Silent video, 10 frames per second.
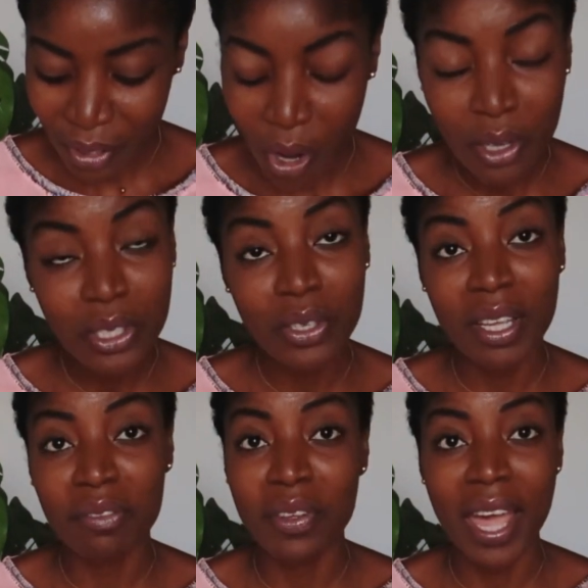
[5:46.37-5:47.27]
Also,
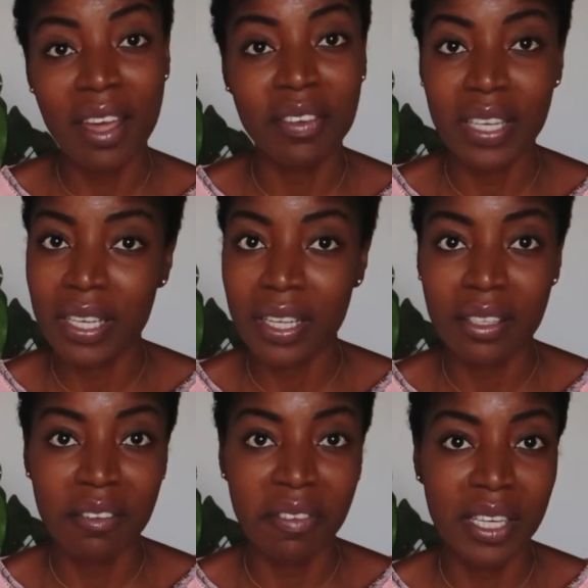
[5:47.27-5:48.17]
if you have any
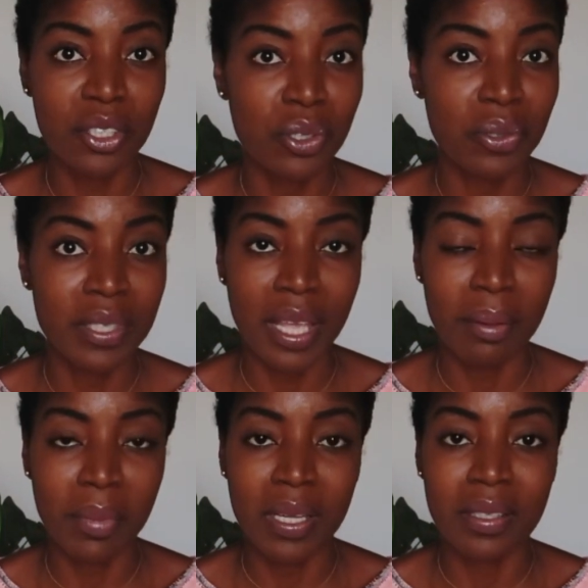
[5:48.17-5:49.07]
other financial
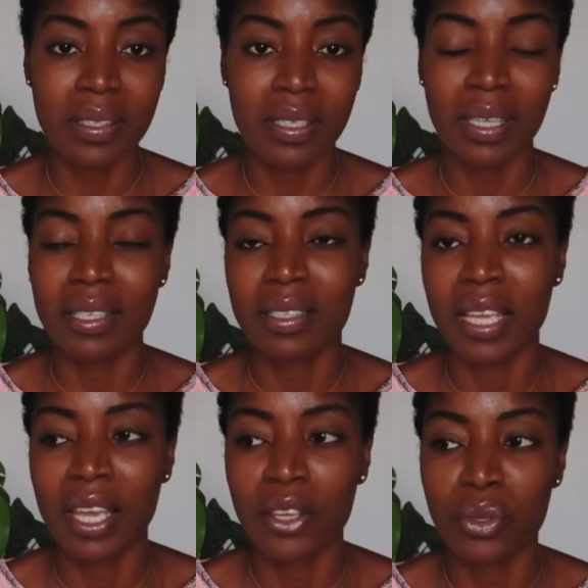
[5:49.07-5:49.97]
statements, let's
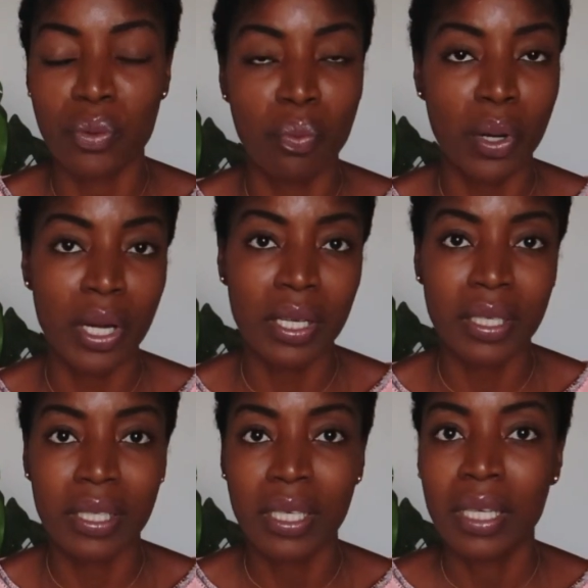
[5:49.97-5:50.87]
say you work,